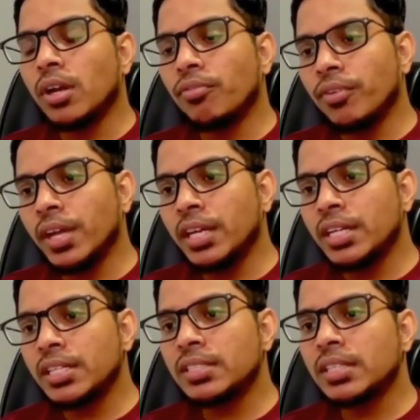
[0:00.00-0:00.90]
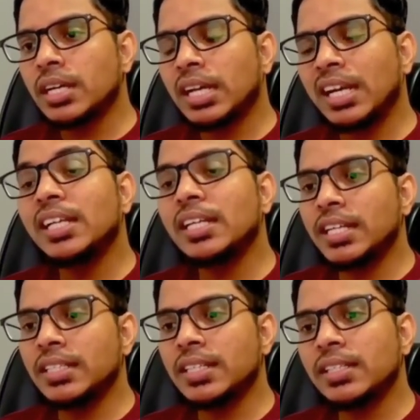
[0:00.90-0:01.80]
various
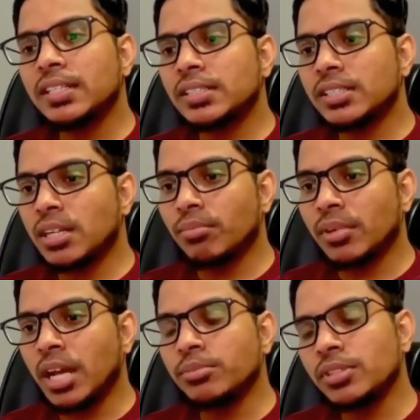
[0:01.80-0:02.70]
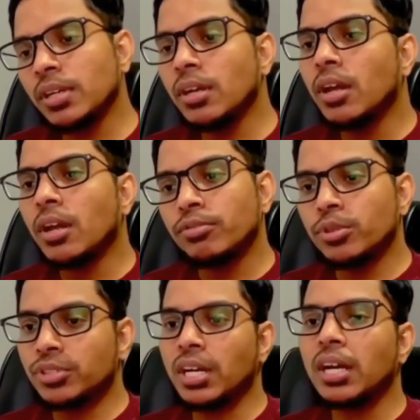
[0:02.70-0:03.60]
Cleanagent system types in
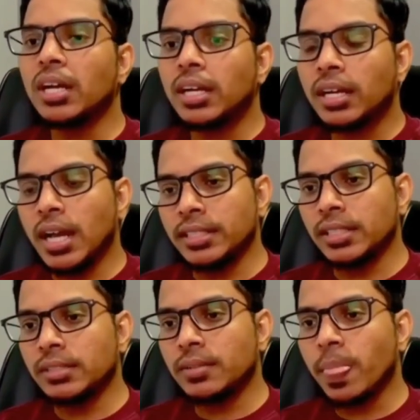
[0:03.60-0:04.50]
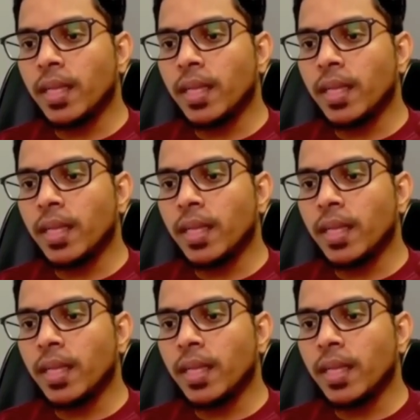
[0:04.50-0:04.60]
future classes.